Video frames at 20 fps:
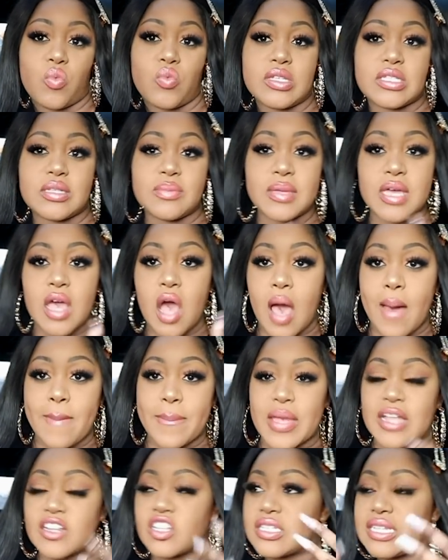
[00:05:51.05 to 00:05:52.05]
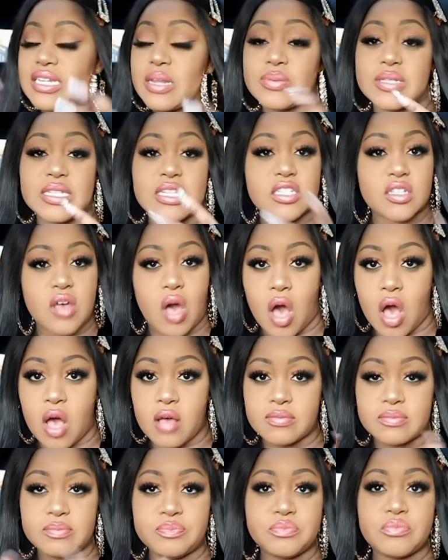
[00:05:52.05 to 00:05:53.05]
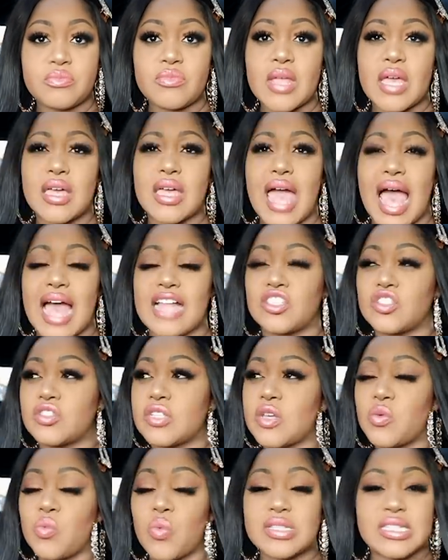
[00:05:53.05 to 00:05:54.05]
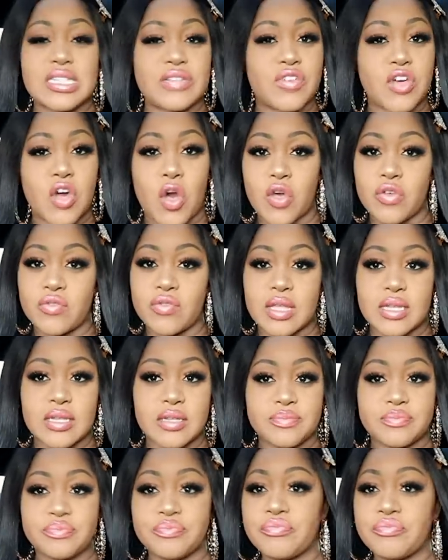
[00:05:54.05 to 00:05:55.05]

We used to meet up and just lips in his car. It wasn't even COVID.